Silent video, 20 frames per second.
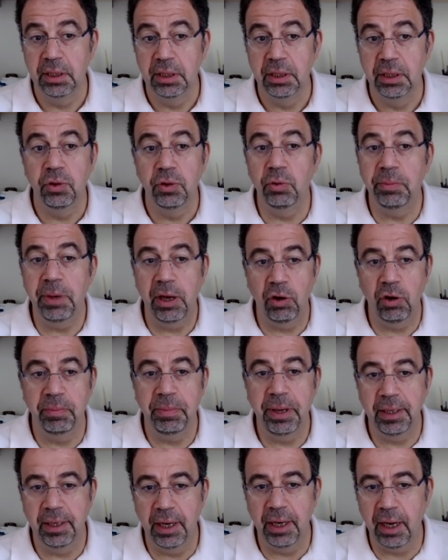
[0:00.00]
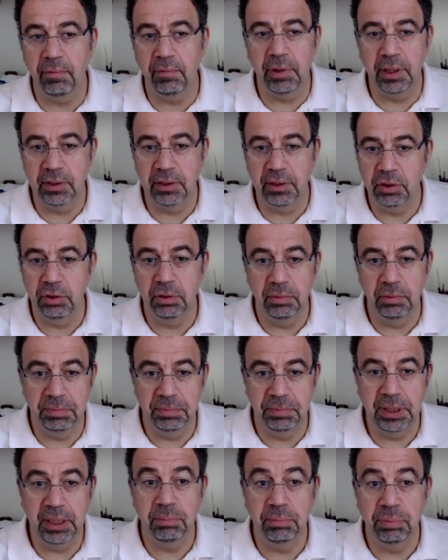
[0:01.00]
You may or may not want to
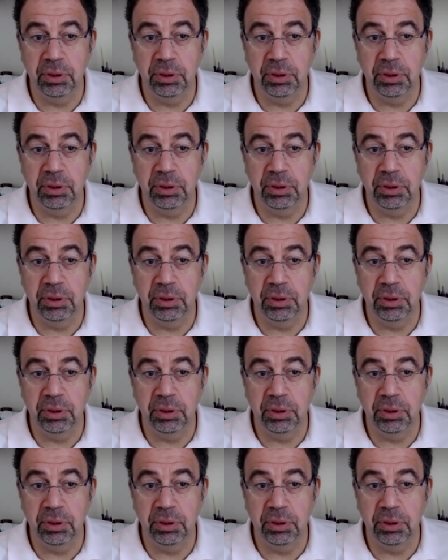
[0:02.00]
be